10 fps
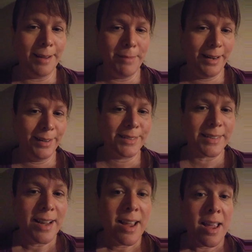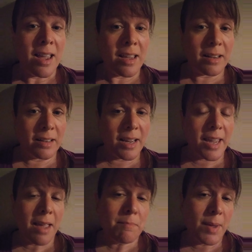I mean,
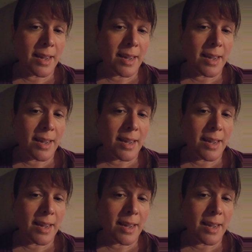it can